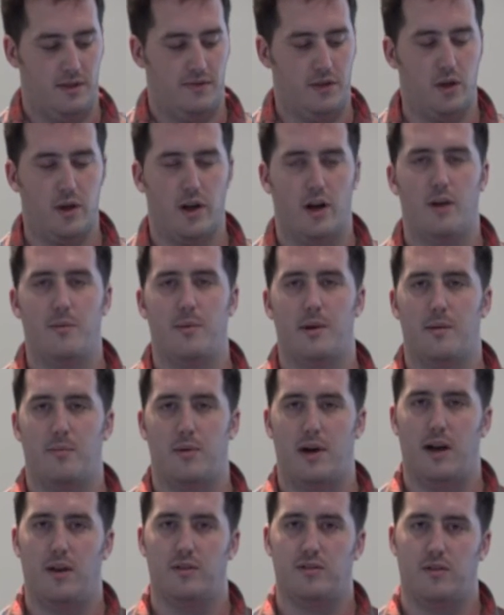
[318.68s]
if you can open a
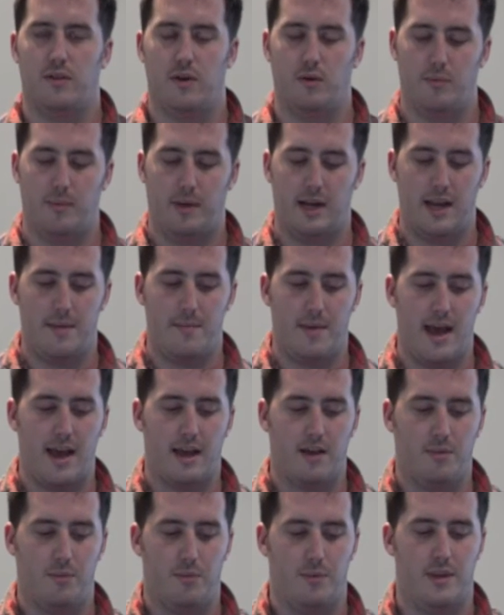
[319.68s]
browser, it will play
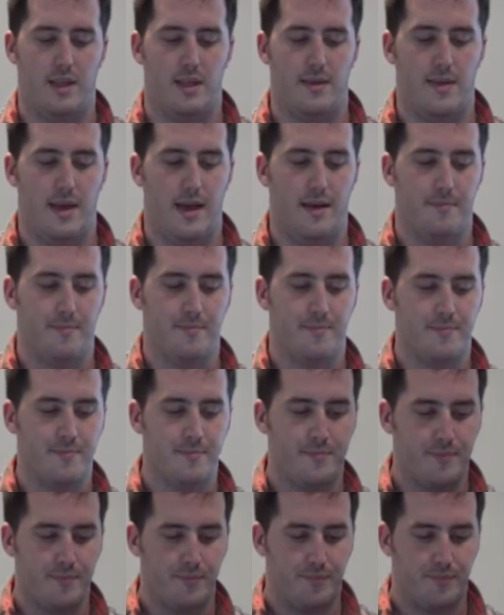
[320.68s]
back within that.